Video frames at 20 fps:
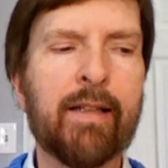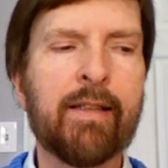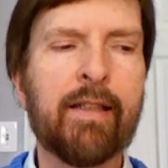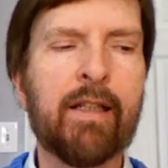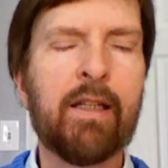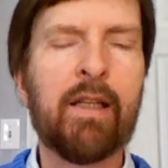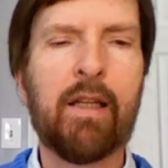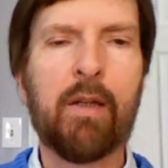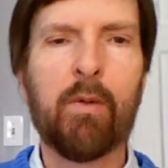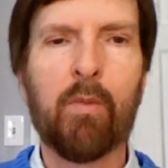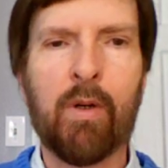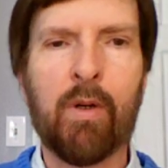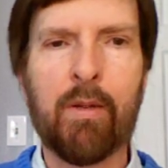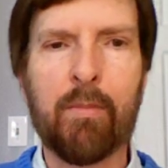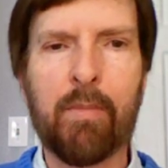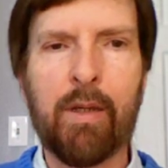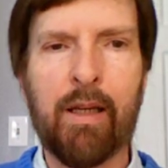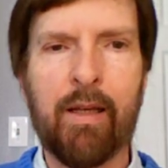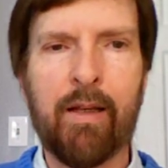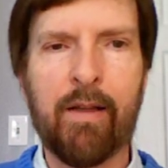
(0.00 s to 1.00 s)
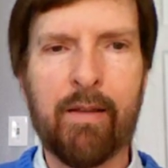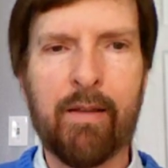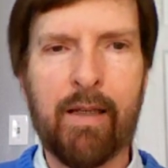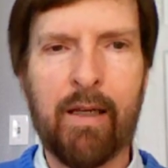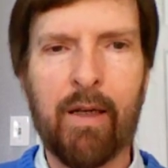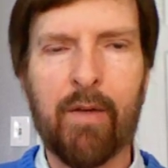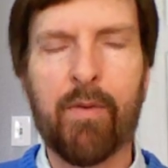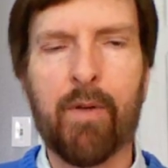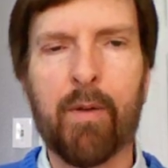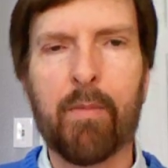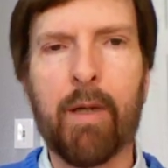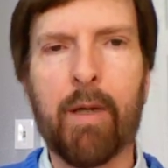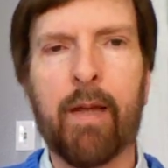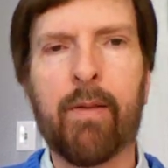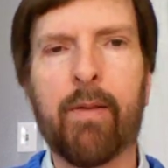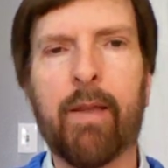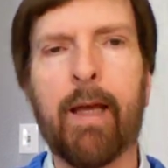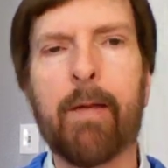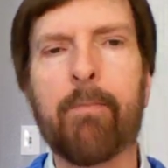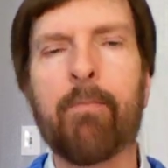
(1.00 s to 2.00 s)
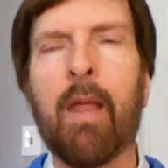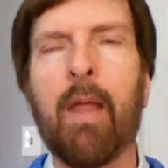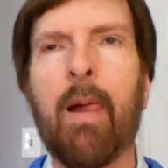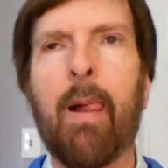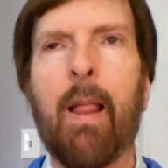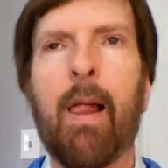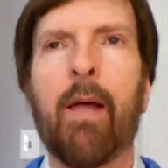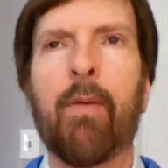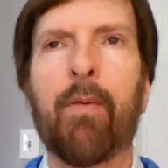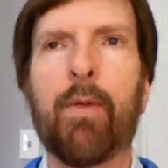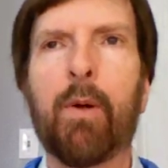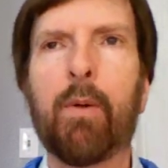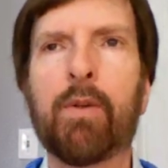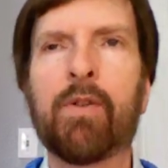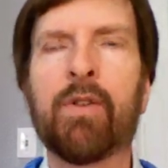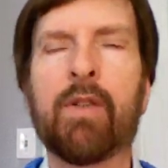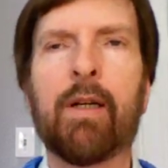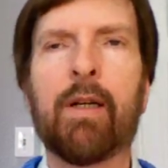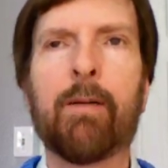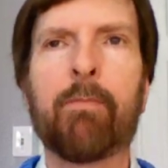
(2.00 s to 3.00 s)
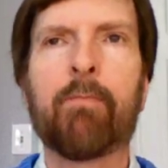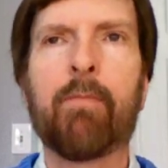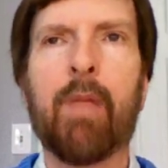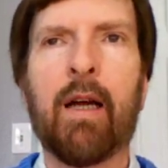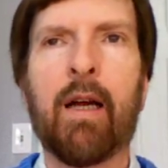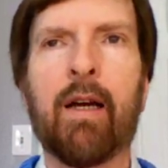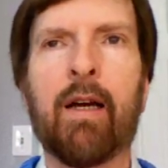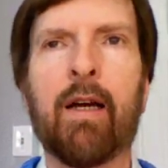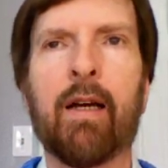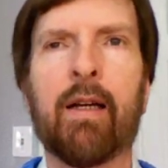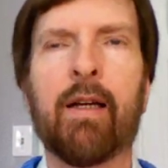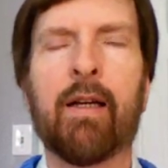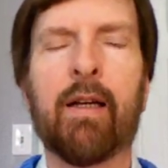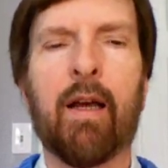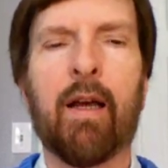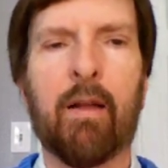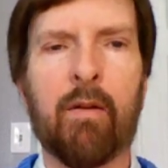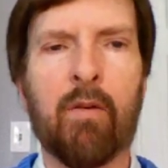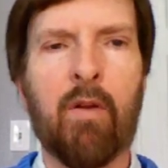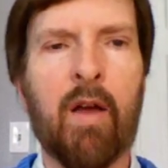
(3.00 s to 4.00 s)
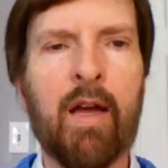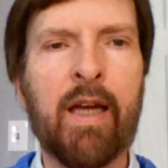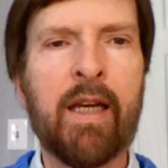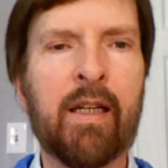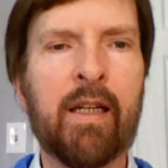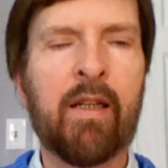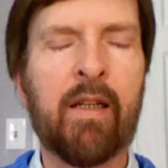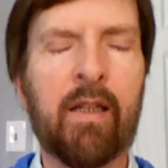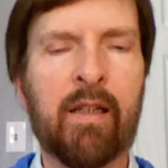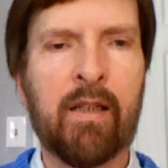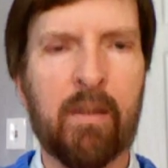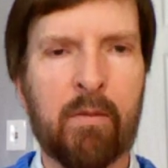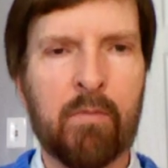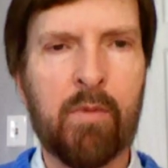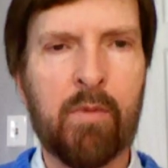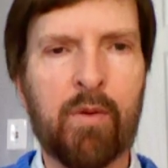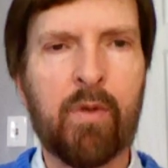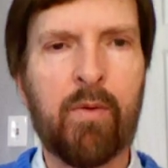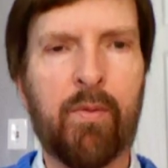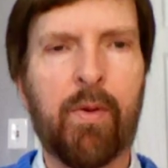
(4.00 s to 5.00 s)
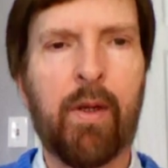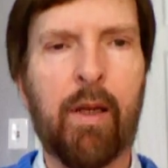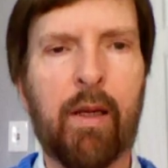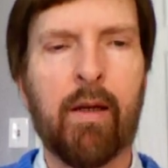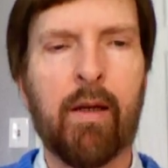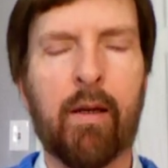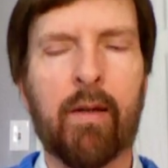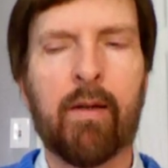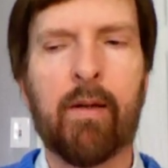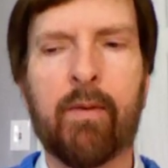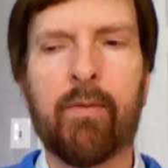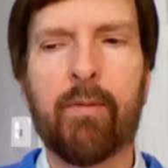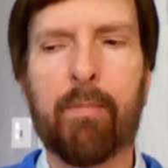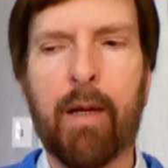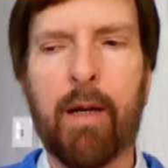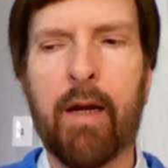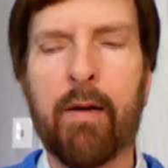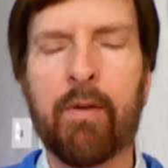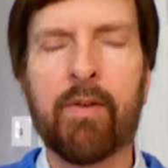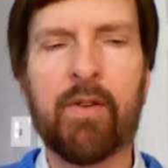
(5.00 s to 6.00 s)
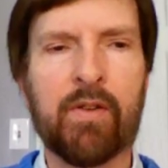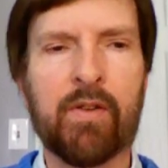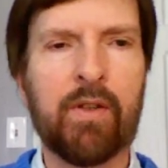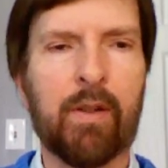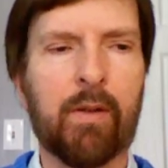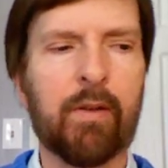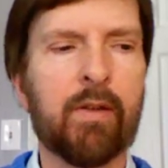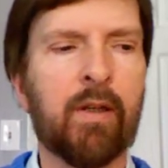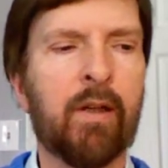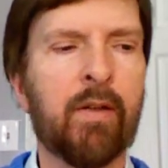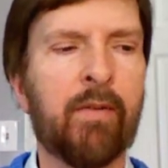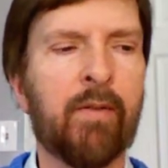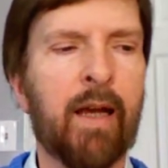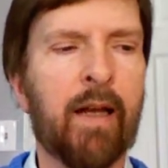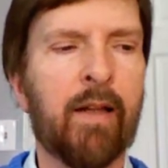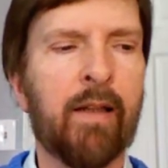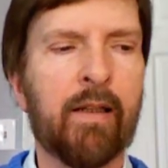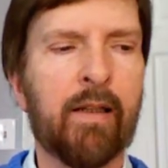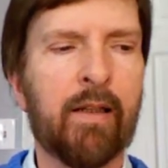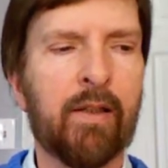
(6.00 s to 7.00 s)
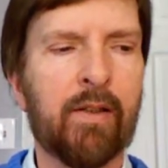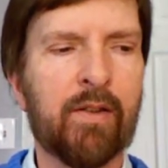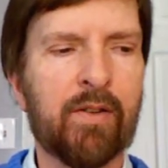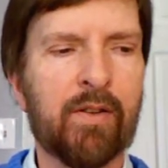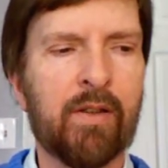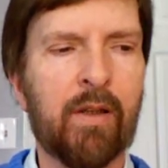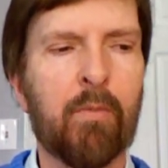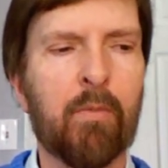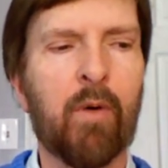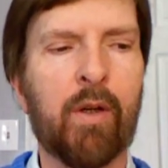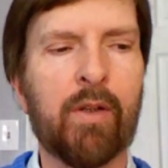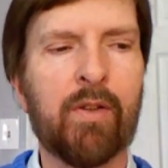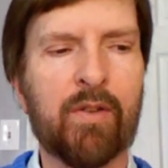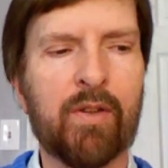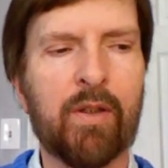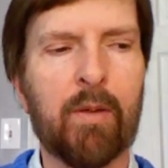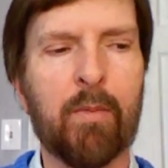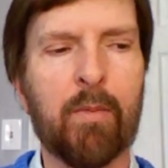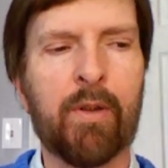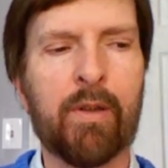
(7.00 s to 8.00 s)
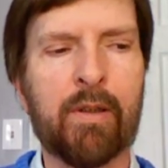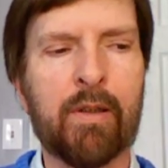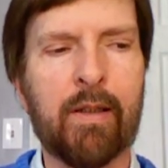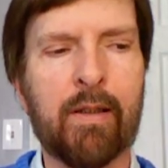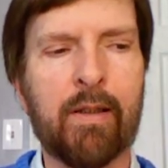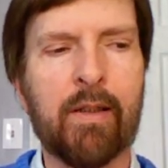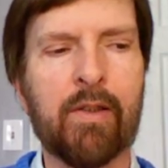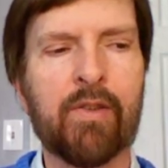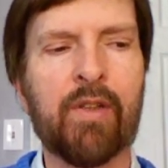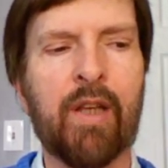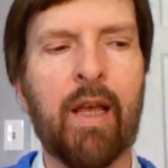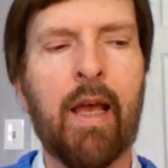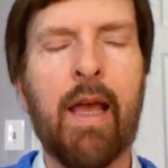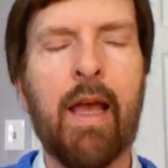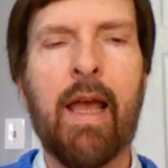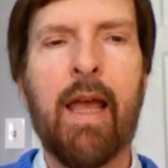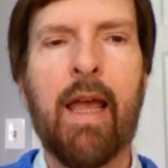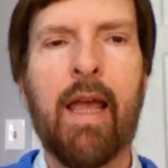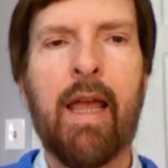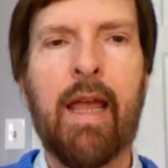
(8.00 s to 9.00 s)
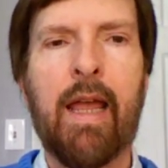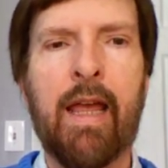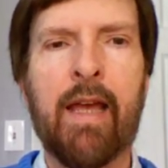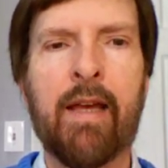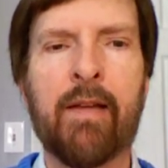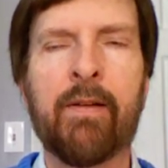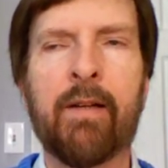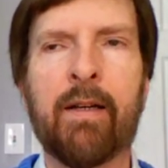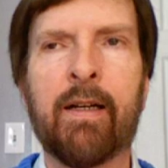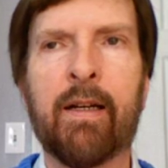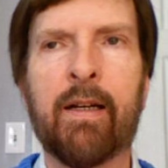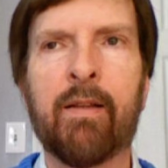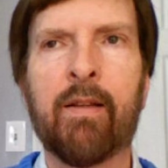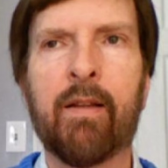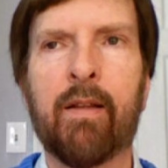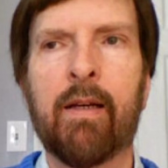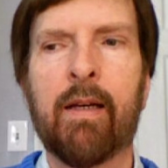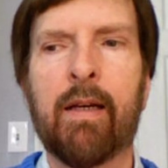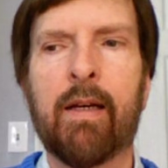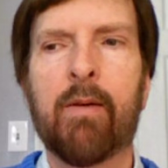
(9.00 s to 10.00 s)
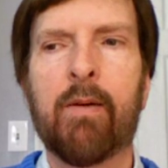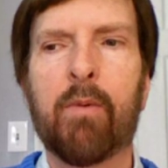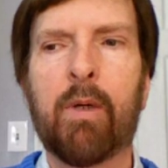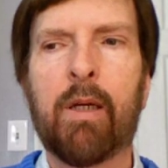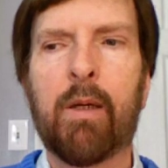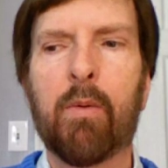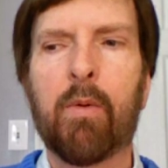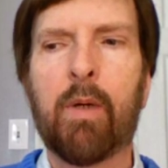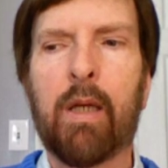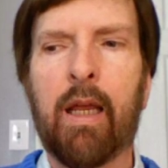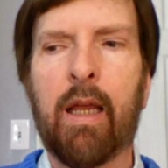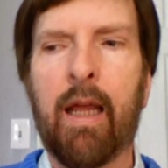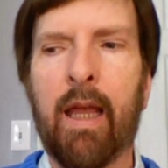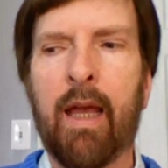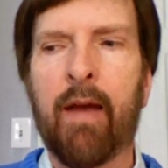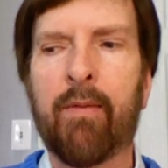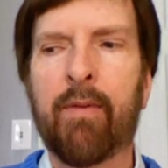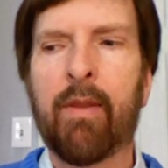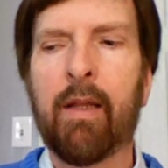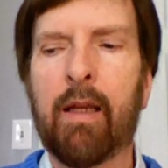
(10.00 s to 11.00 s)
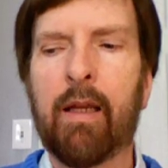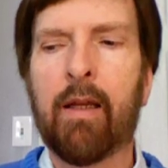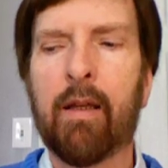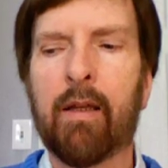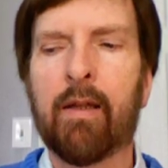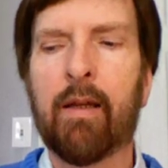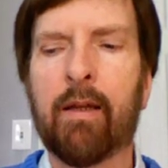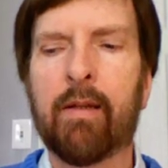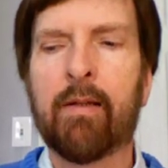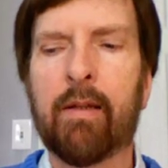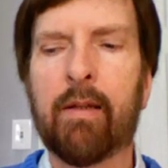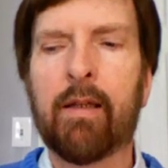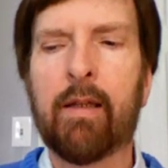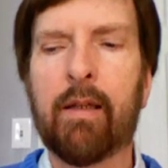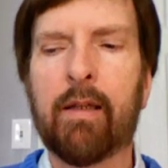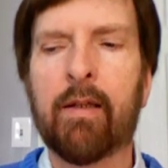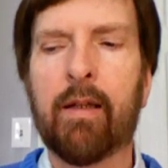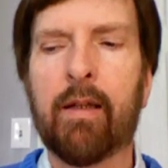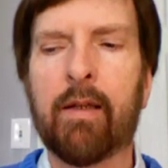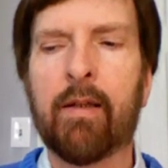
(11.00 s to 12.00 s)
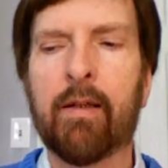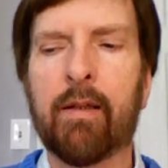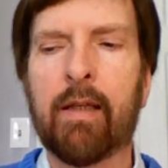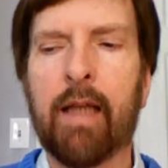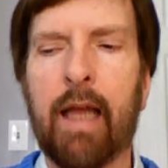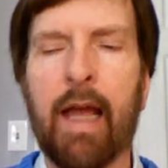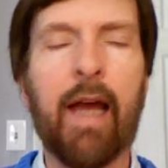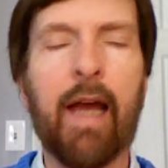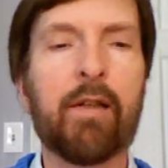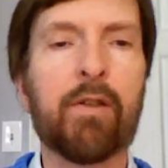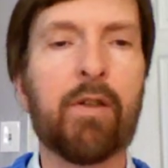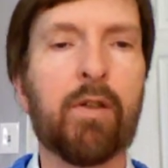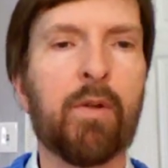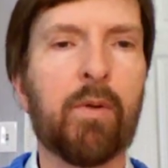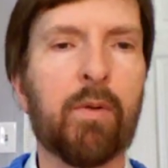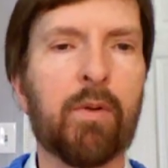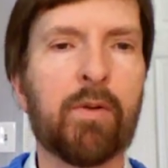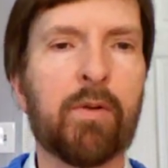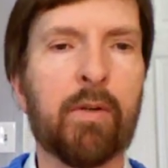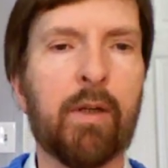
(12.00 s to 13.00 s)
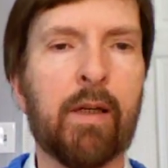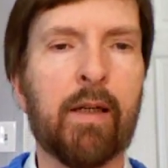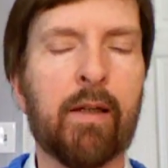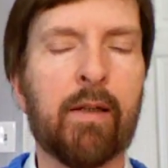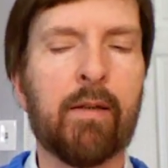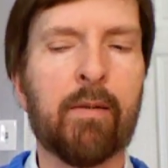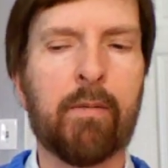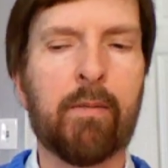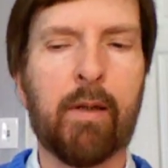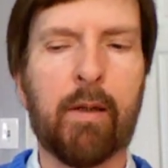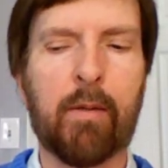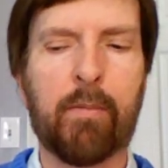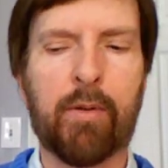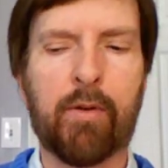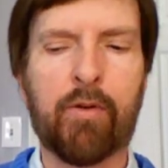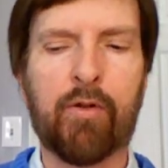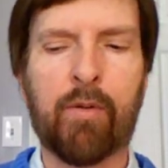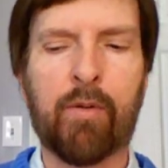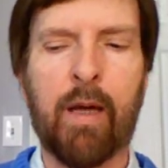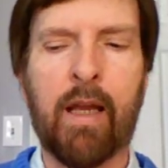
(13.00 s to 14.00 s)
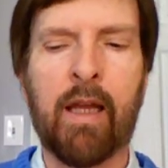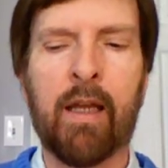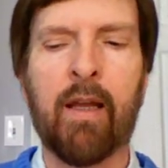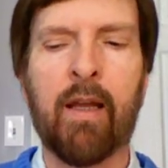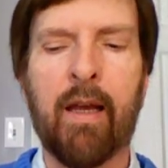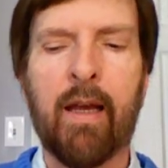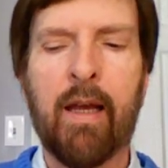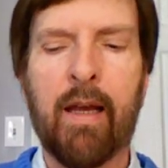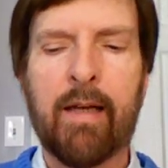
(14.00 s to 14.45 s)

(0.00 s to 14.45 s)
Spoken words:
You want to be careful about that. There was a line in the movie Pirates of Silicon Valley that is somewhat similar to this, and we have the actor who's portraying